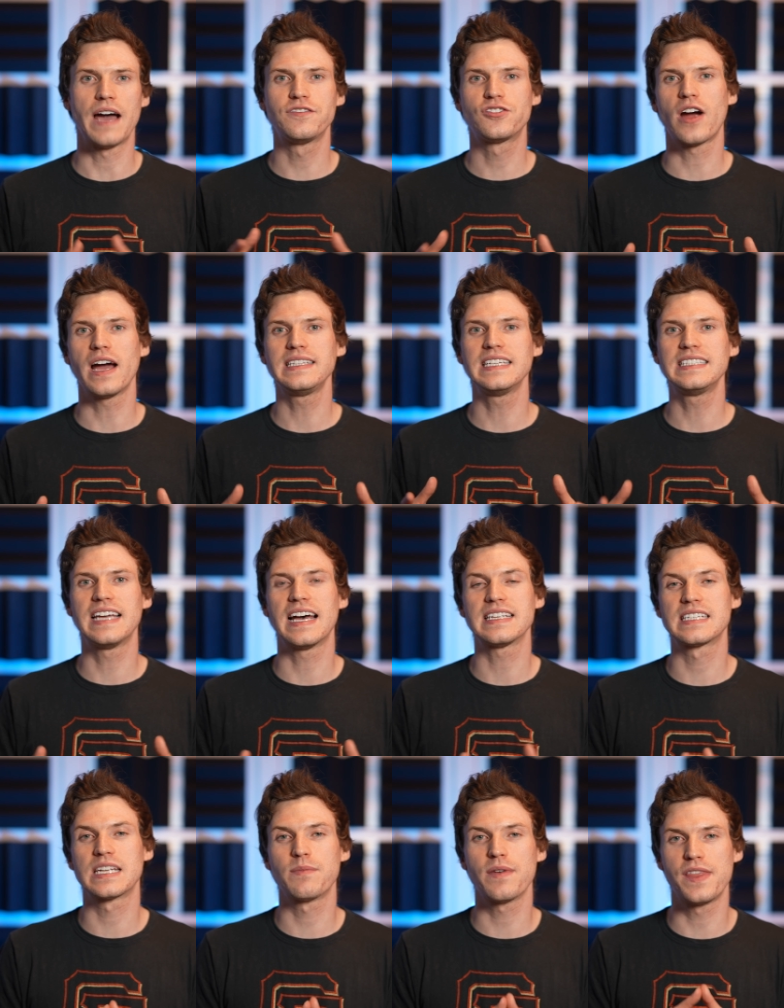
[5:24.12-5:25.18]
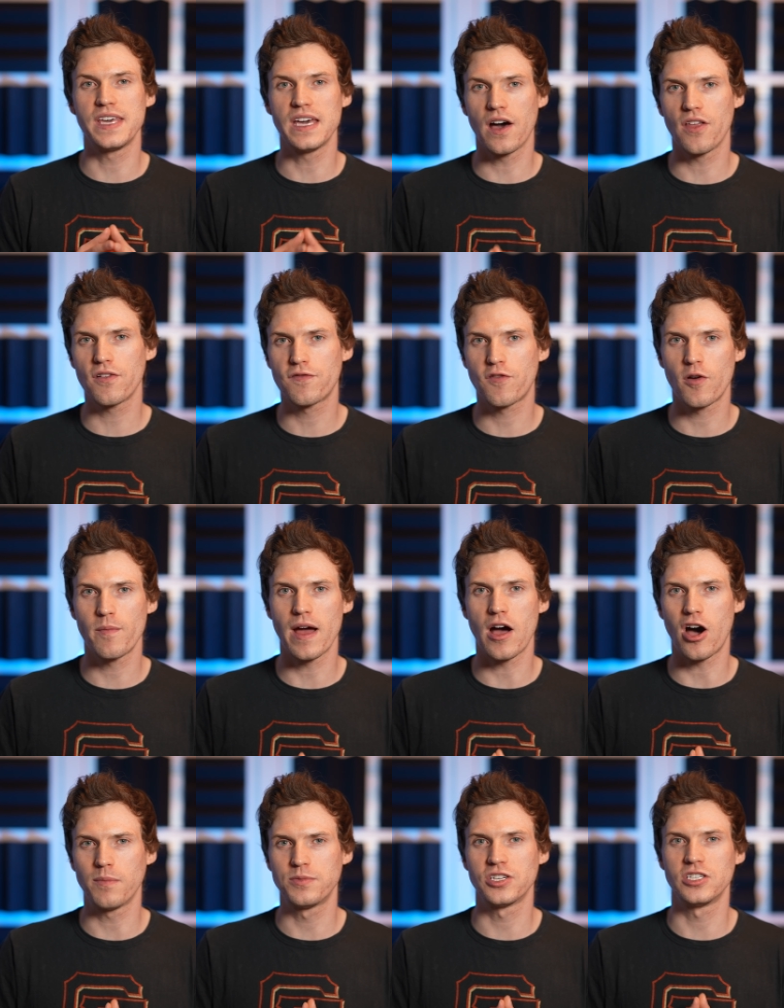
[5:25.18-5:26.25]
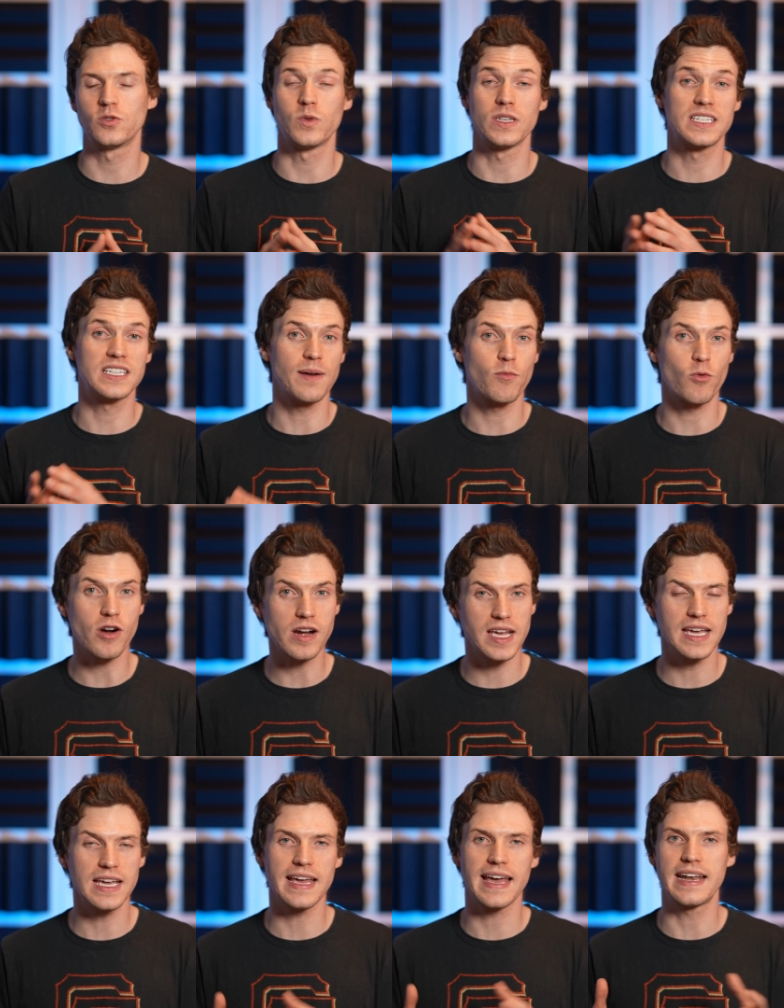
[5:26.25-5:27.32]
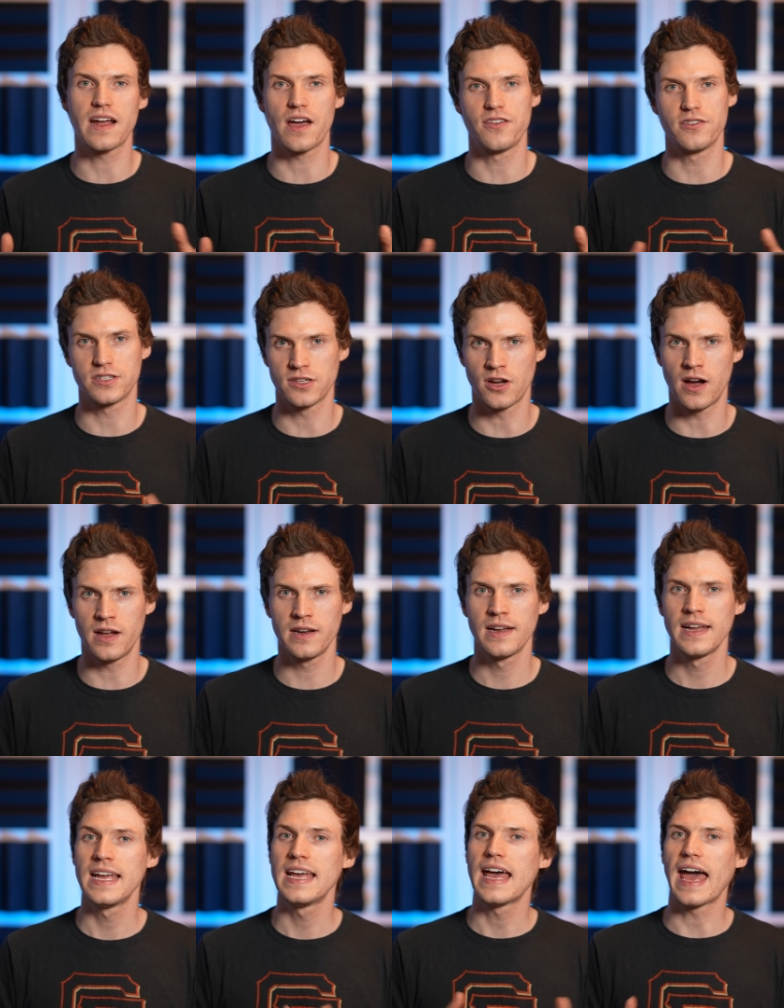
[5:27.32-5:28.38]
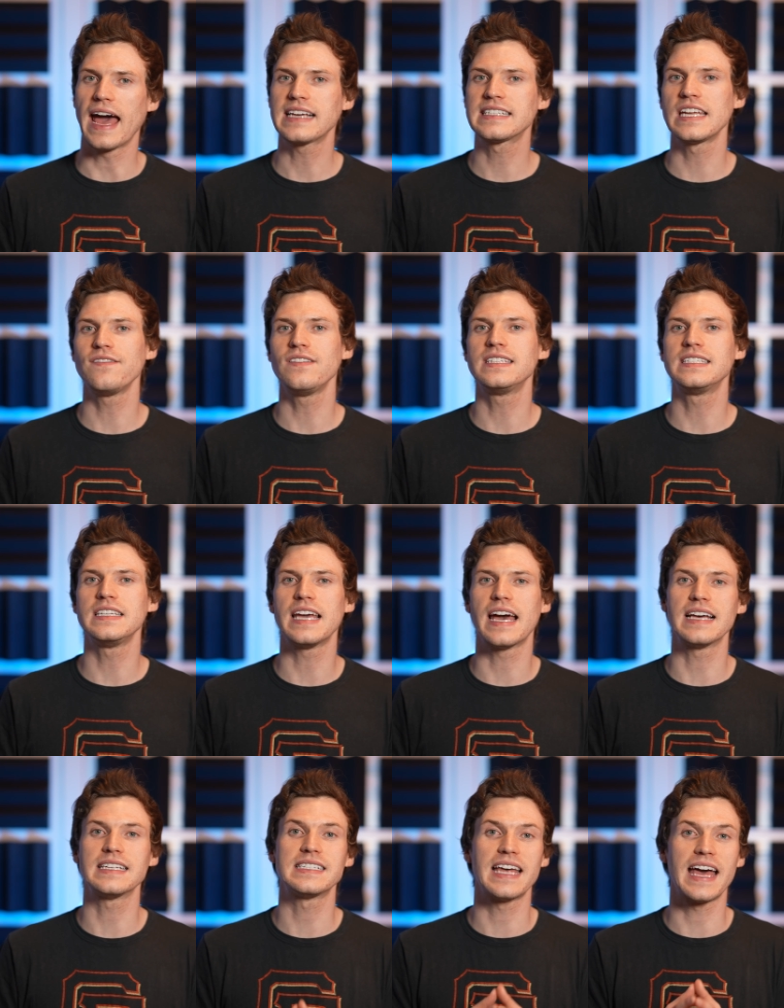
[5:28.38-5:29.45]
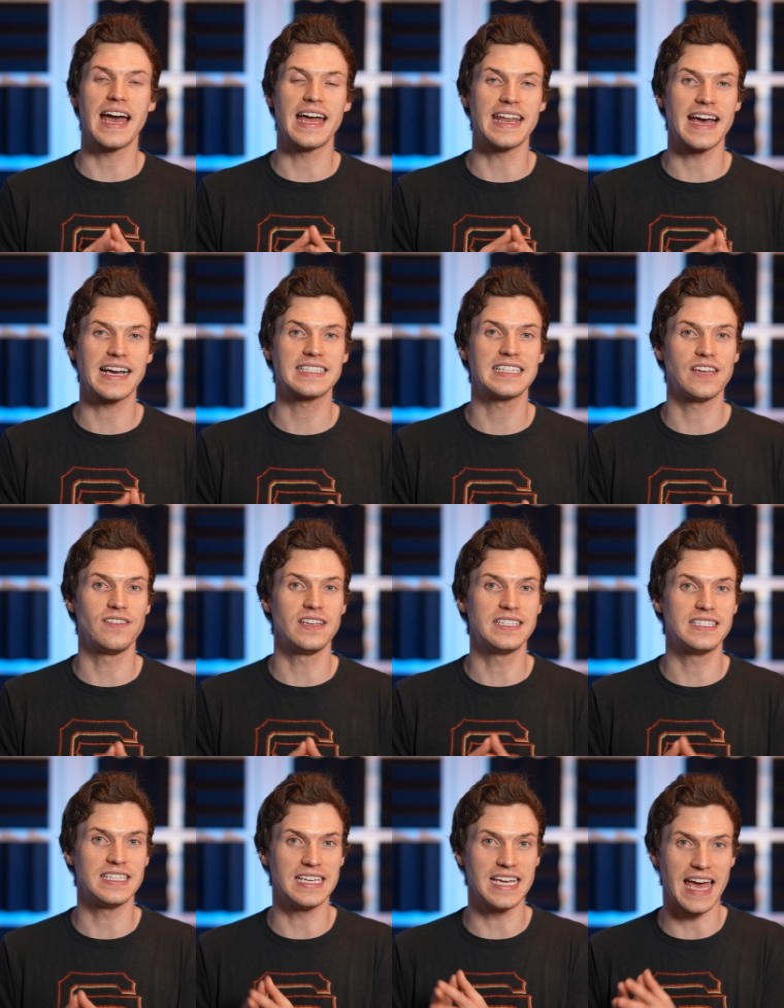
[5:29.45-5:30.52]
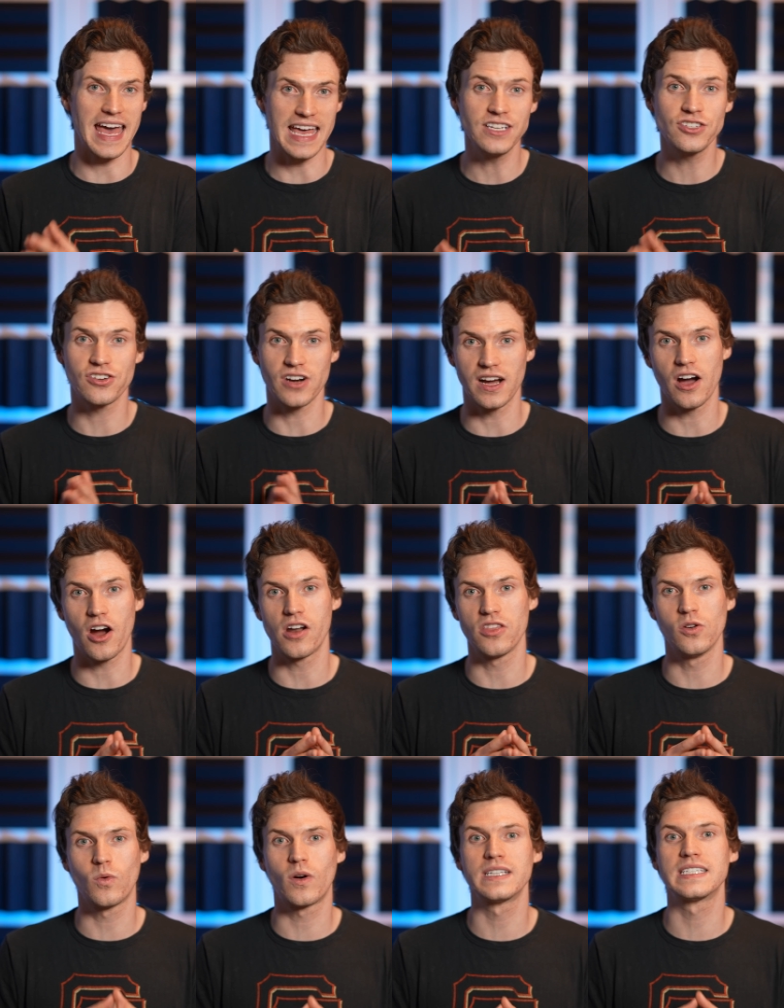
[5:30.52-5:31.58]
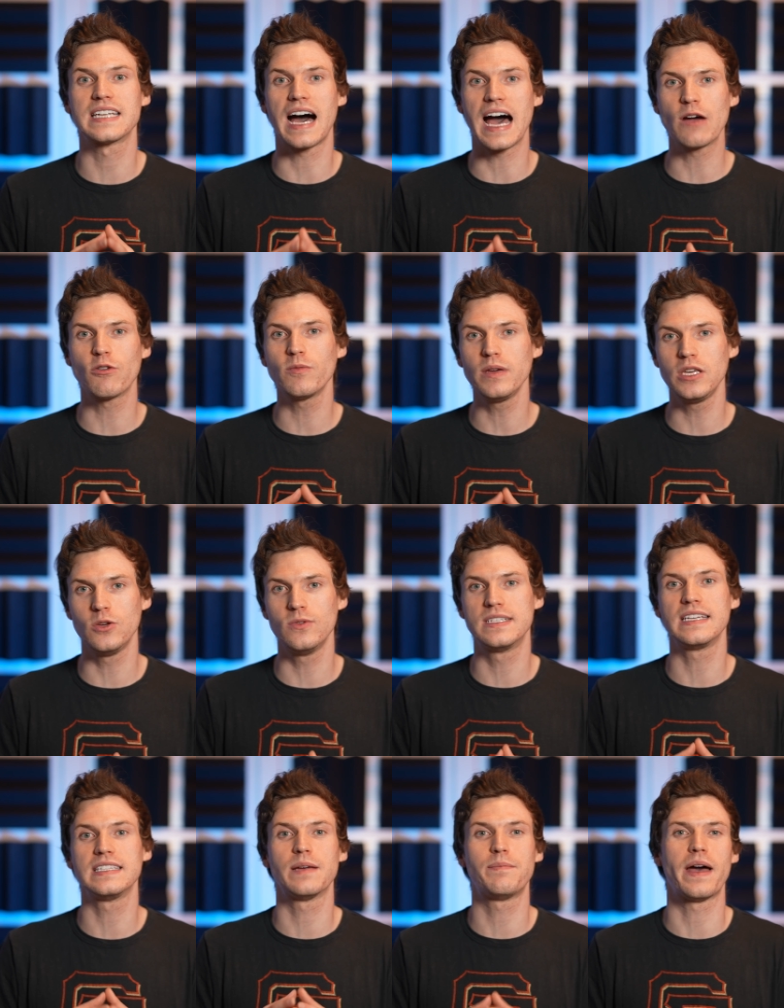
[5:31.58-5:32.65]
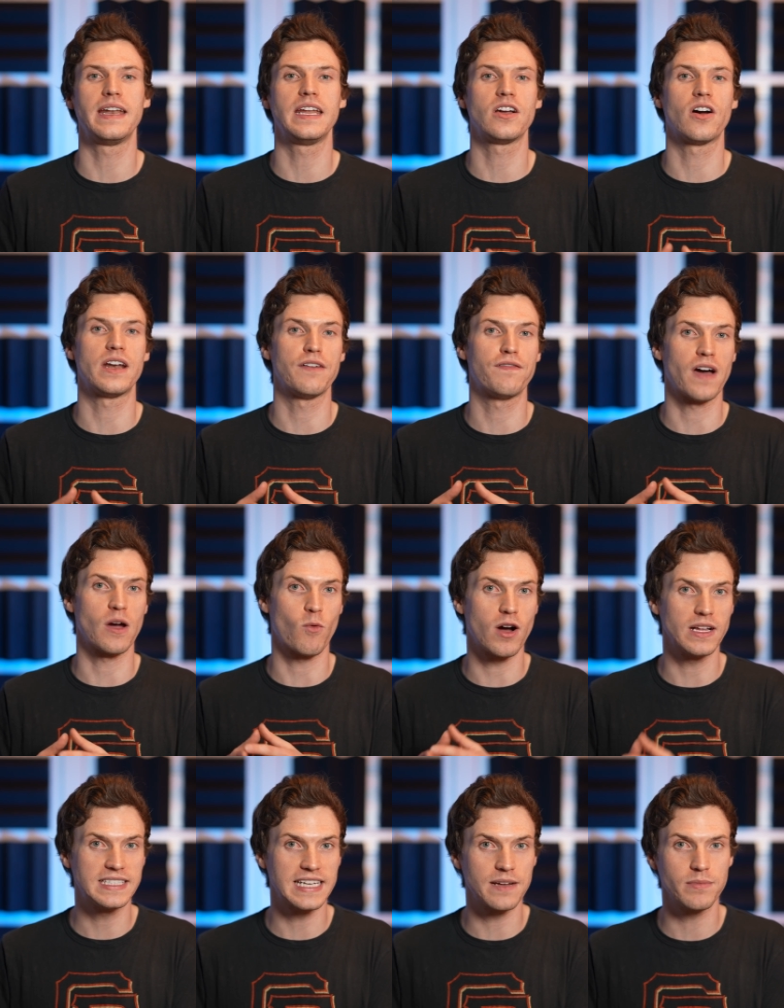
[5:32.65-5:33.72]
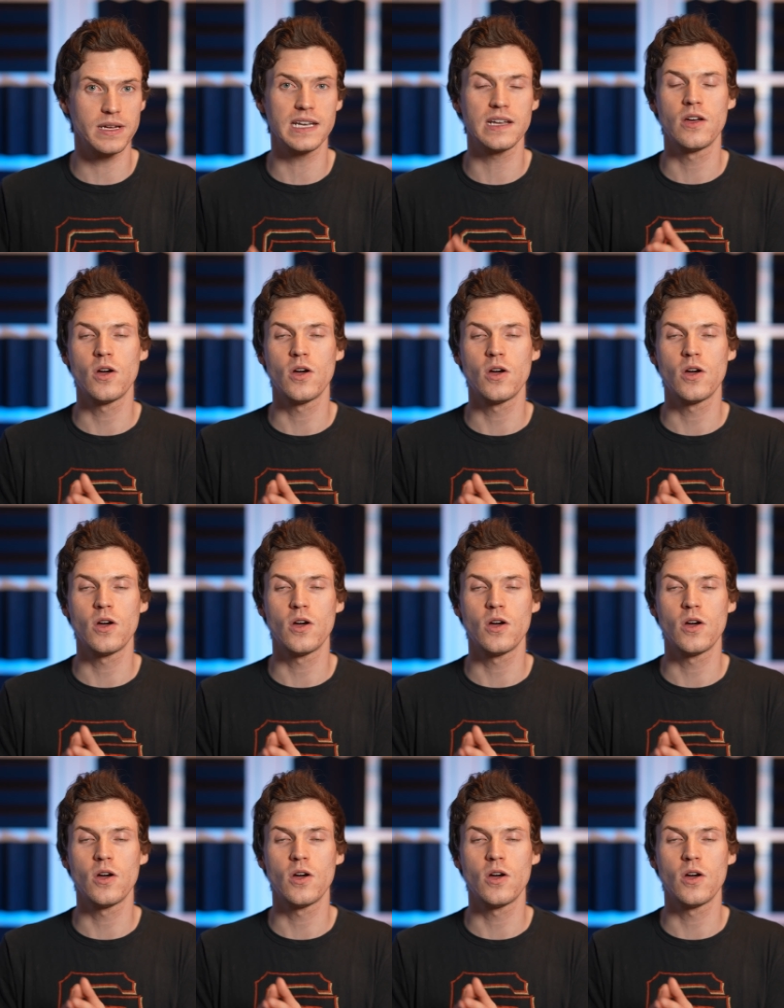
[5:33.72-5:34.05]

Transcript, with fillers: I've tried to test some of the other format options with some working and others not. XAVC S and XAVC Intra are the ones I will be using depending on if I want 10-bit